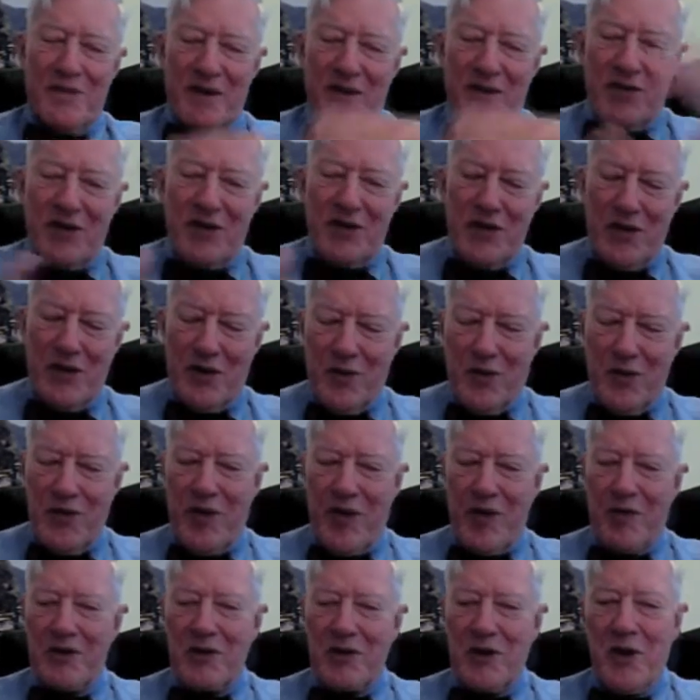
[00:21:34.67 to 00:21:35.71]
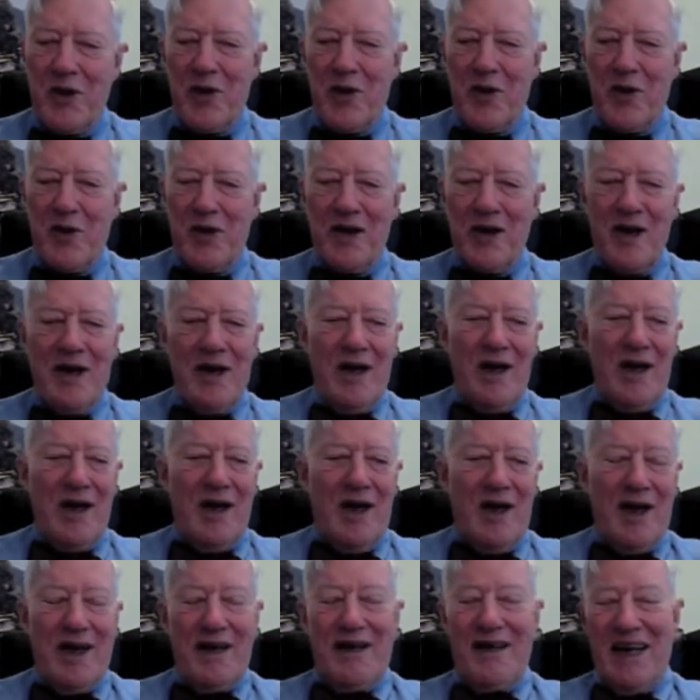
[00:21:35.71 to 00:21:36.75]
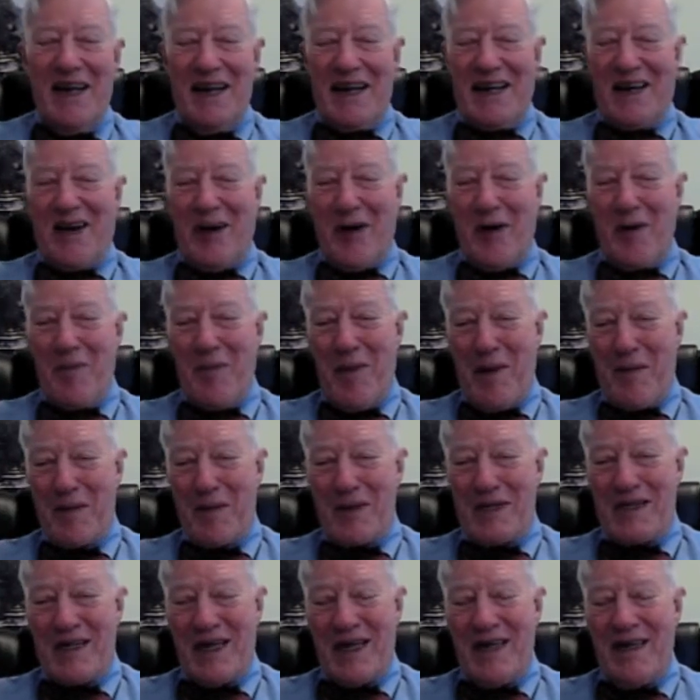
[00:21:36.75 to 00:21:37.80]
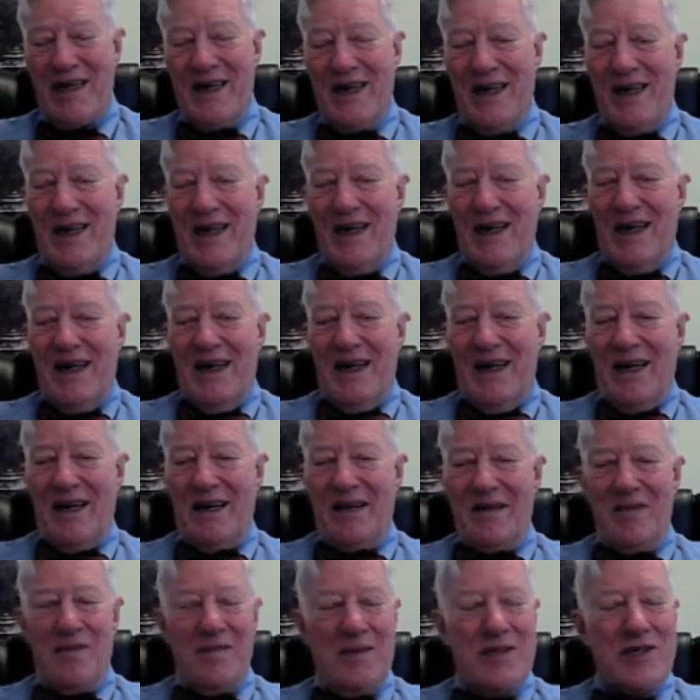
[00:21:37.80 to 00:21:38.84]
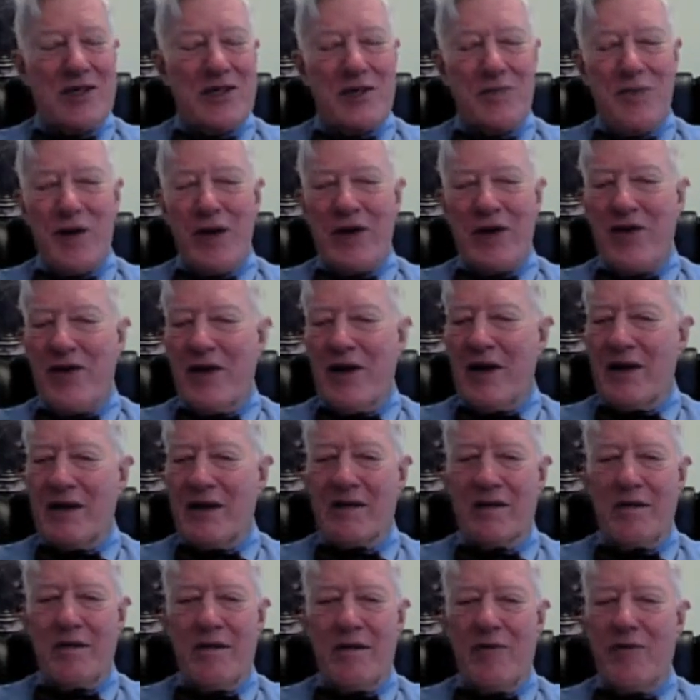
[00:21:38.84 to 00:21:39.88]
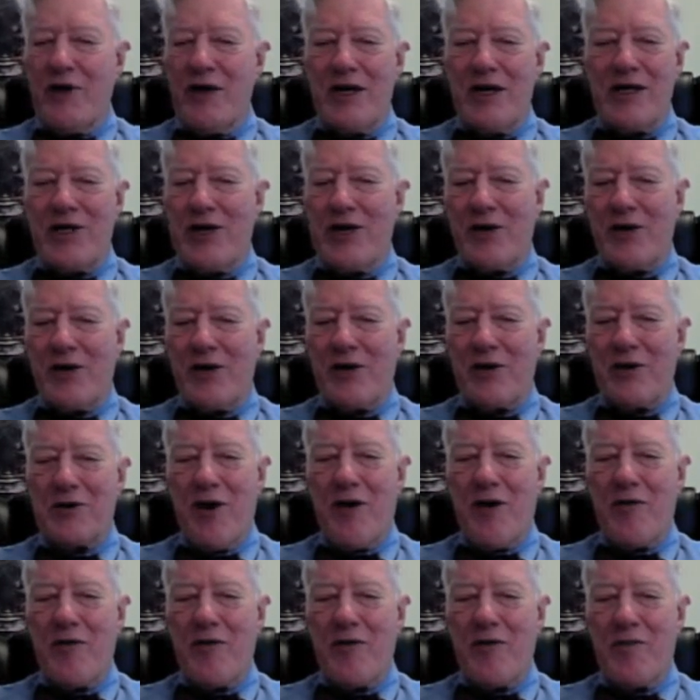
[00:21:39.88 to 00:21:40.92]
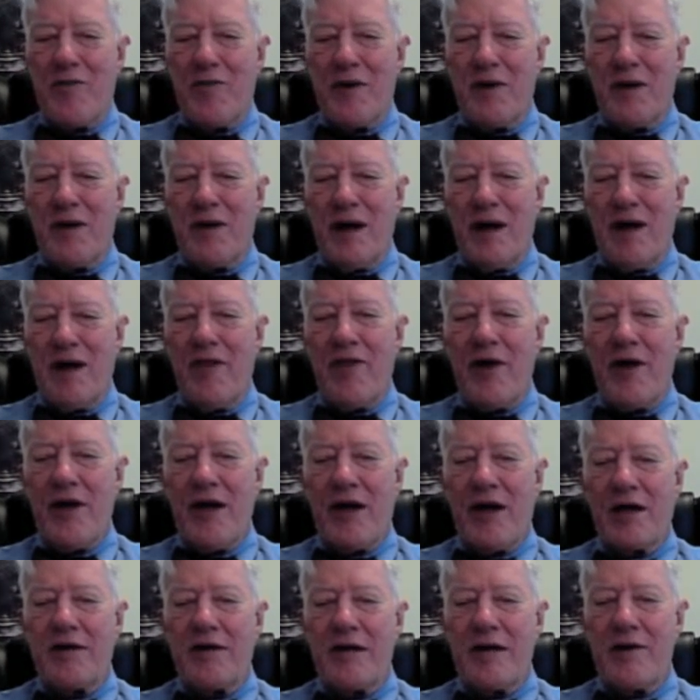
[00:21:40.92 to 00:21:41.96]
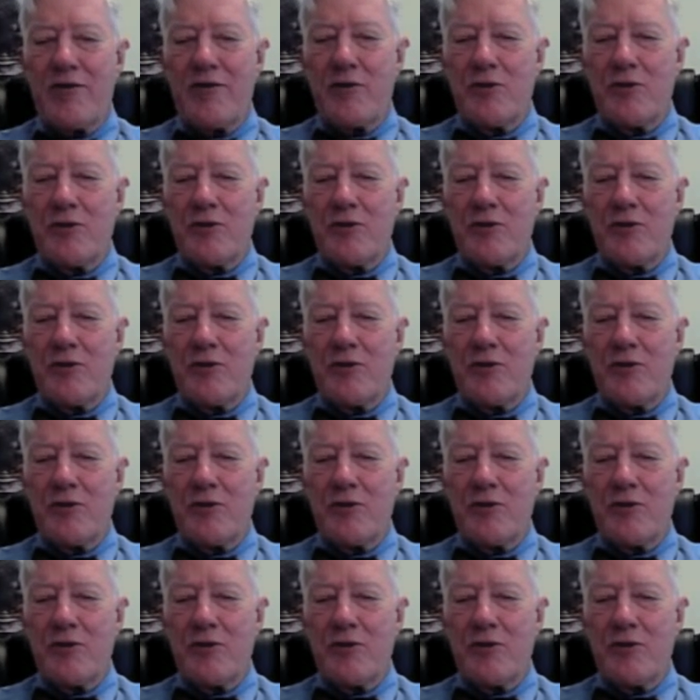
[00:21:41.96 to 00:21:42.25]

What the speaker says: I don't remember what that was called. And Claude Pepper said, Mr. Speaker, that is a very generous offer, but I think I'll take rules.